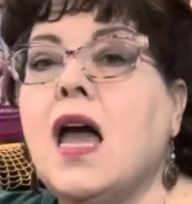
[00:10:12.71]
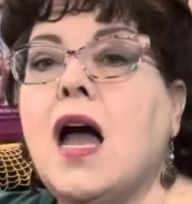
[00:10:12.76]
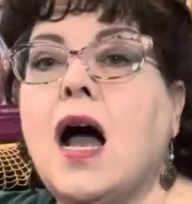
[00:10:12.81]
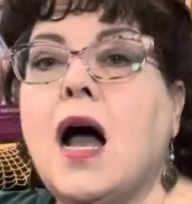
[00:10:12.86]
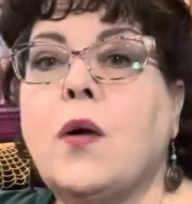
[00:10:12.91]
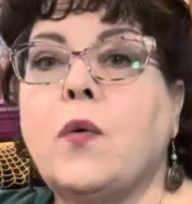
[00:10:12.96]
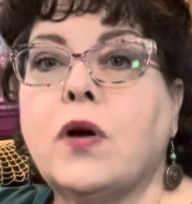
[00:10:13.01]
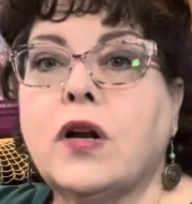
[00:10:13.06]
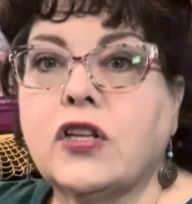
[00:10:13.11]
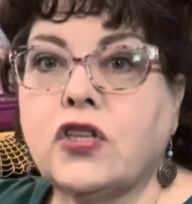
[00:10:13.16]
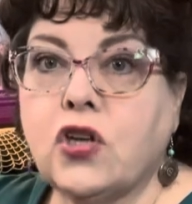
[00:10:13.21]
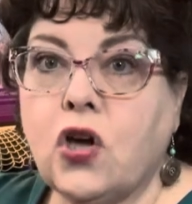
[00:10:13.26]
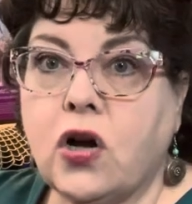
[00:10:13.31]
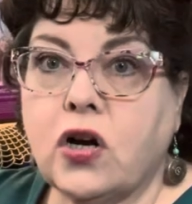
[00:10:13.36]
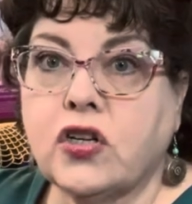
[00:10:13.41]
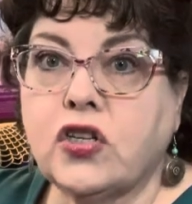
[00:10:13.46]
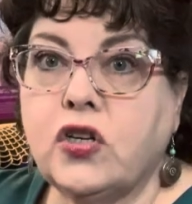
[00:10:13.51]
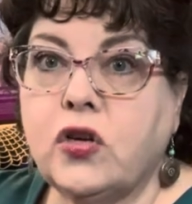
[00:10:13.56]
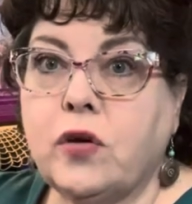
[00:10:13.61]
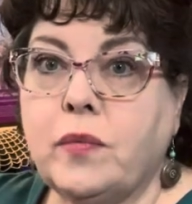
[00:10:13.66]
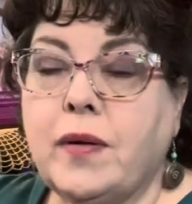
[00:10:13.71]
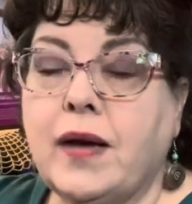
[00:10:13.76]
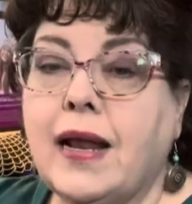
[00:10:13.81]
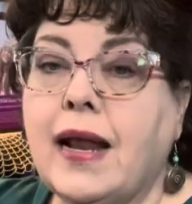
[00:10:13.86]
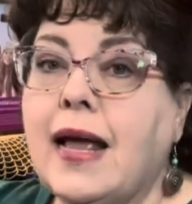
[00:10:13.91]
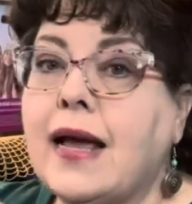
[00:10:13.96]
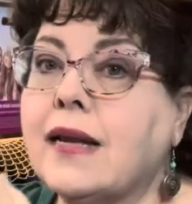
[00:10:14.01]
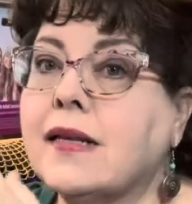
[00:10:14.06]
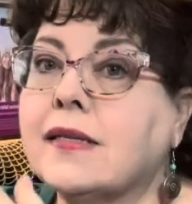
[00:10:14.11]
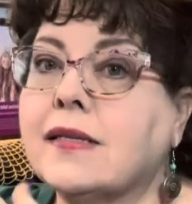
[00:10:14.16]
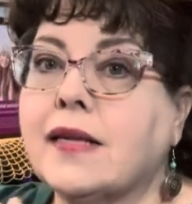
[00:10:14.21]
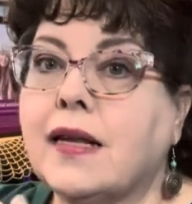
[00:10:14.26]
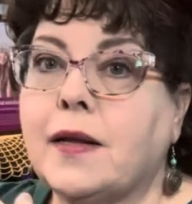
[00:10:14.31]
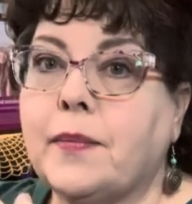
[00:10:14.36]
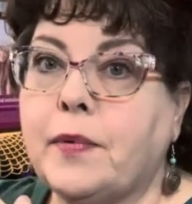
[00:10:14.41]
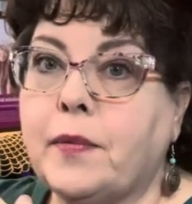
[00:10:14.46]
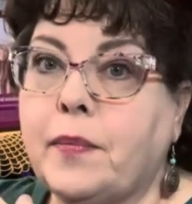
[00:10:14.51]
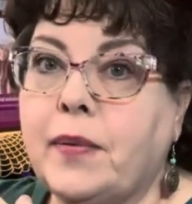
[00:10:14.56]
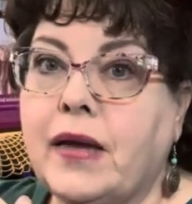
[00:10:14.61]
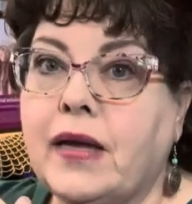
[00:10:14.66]
I want to talk to you about how to set up
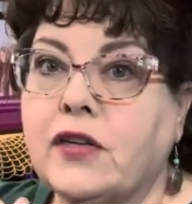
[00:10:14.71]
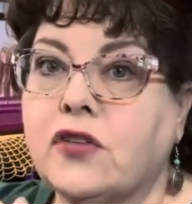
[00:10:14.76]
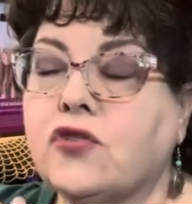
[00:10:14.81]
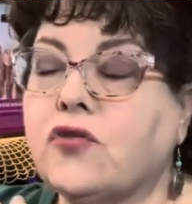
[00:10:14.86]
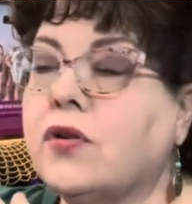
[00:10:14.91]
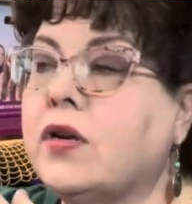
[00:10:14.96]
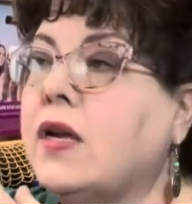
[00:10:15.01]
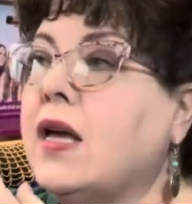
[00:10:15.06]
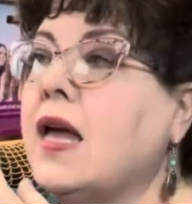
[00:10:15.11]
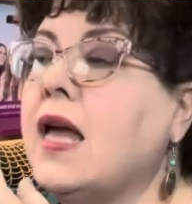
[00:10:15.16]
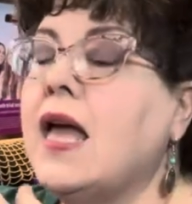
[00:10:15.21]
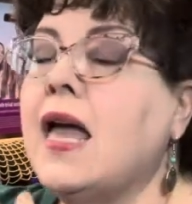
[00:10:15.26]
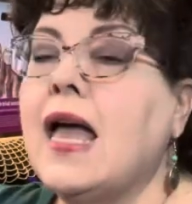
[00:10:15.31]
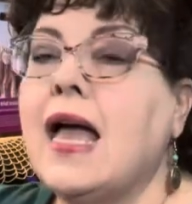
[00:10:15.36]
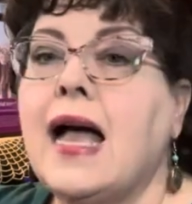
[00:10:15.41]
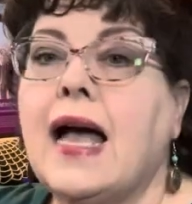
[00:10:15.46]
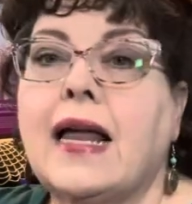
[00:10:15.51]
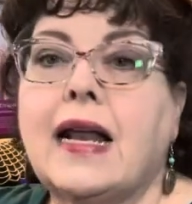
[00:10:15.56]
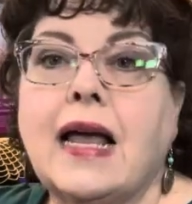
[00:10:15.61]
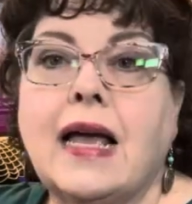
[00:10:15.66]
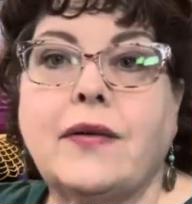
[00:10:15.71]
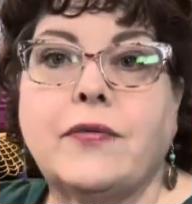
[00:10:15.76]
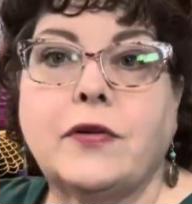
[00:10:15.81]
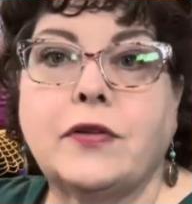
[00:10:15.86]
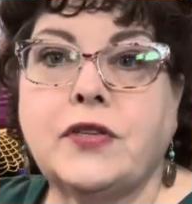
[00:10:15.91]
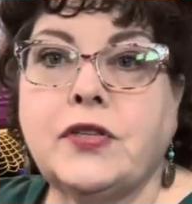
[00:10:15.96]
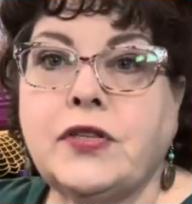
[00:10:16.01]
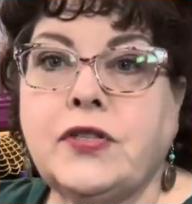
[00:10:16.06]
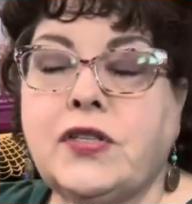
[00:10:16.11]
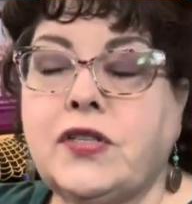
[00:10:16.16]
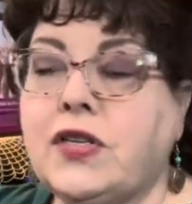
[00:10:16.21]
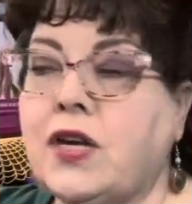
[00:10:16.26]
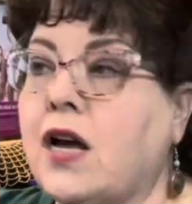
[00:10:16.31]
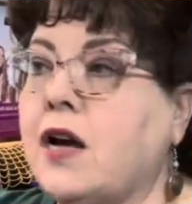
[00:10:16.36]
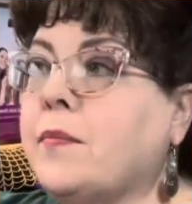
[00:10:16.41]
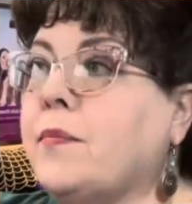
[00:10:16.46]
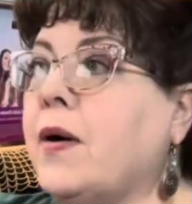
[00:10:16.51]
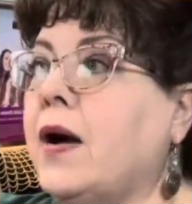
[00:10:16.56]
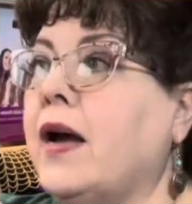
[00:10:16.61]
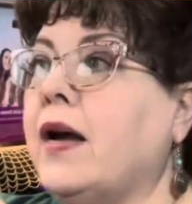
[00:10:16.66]
a pantry, how to have a
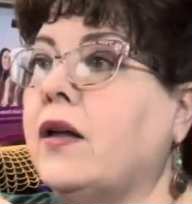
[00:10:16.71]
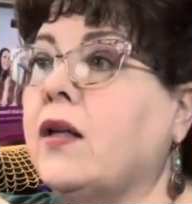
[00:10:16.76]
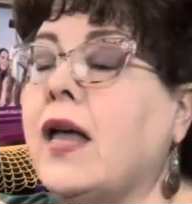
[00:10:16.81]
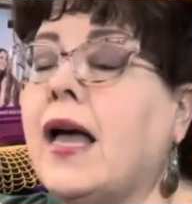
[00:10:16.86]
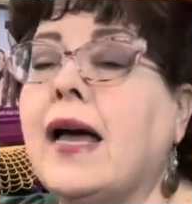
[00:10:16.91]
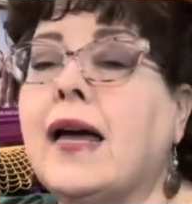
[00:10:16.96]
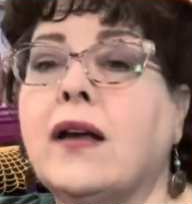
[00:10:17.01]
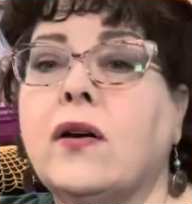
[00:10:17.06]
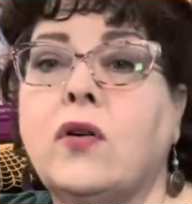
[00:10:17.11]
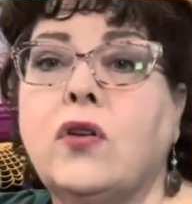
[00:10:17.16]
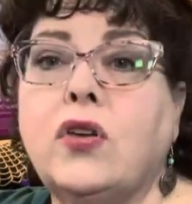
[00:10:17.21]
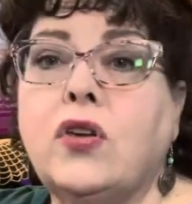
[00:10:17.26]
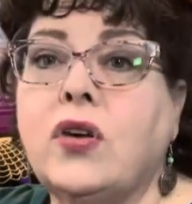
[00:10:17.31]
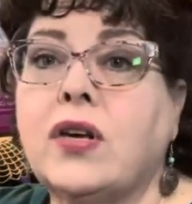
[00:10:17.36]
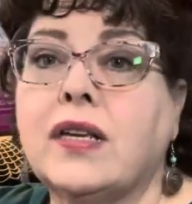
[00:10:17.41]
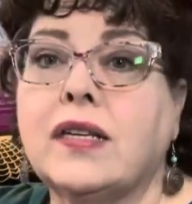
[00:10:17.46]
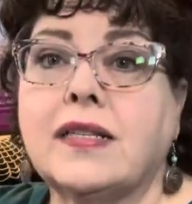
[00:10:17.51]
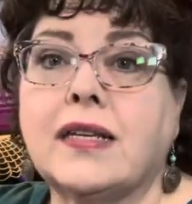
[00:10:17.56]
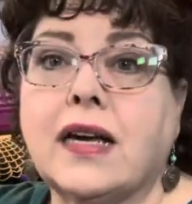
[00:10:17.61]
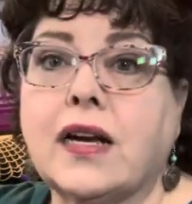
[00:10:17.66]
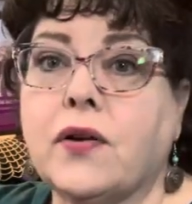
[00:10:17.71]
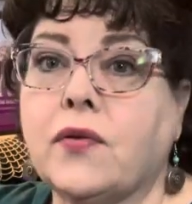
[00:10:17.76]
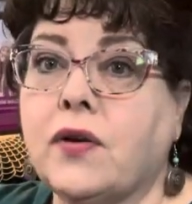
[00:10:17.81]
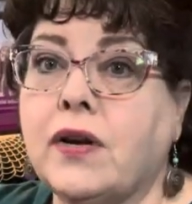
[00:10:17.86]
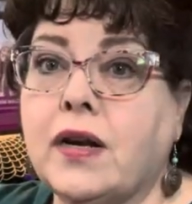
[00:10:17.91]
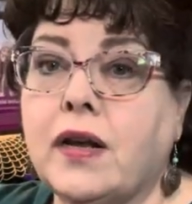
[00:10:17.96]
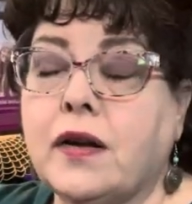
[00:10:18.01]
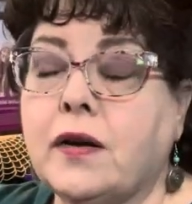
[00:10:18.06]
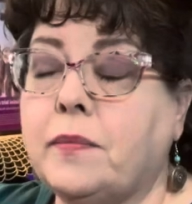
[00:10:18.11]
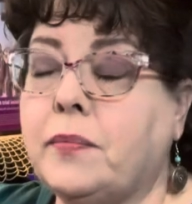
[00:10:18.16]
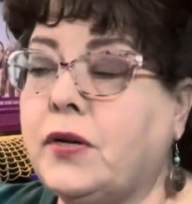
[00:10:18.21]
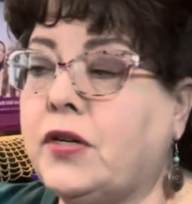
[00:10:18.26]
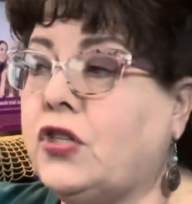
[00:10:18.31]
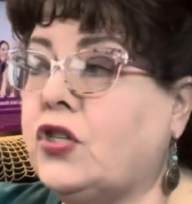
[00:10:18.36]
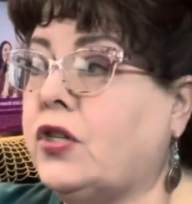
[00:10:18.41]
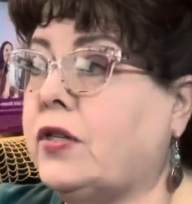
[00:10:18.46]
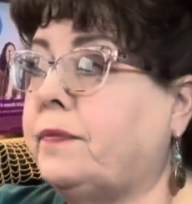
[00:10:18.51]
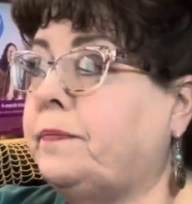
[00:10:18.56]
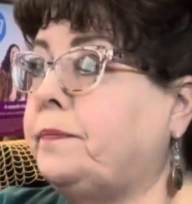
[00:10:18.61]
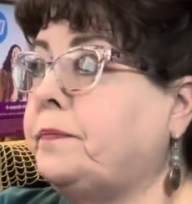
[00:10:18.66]
stockpile, how you can decorate on a
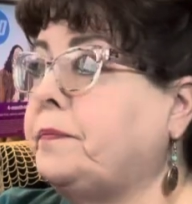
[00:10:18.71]
budget.